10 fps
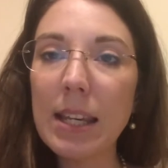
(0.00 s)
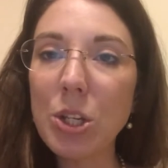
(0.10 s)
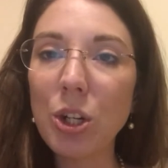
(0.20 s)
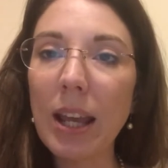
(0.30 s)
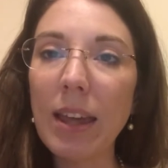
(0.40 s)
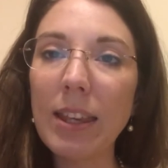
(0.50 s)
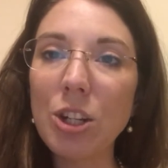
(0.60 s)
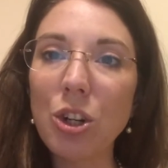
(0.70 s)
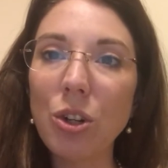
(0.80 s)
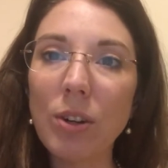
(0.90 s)
Eastern
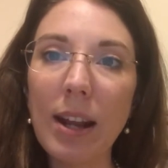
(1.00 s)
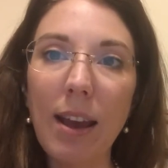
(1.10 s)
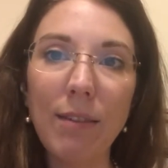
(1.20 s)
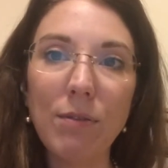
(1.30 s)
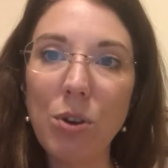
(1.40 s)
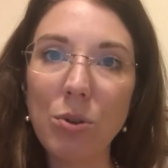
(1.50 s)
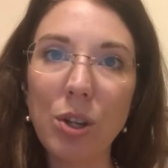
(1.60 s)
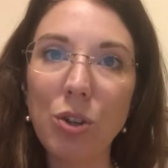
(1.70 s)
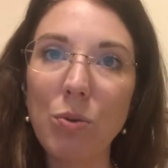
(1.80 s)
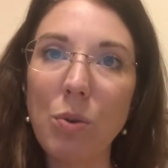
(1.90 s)
Catholic children have no
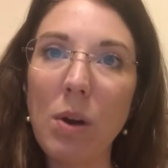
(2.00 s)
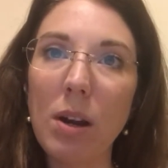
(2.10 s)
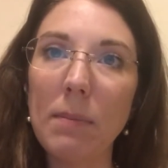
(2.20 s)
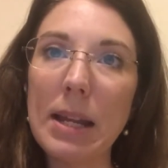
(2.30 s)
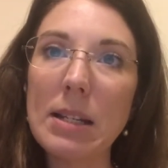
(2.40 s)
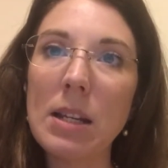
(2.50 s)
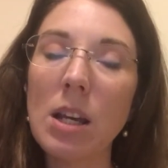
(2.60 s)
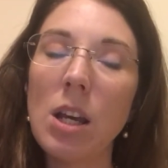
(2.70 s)
such requirement.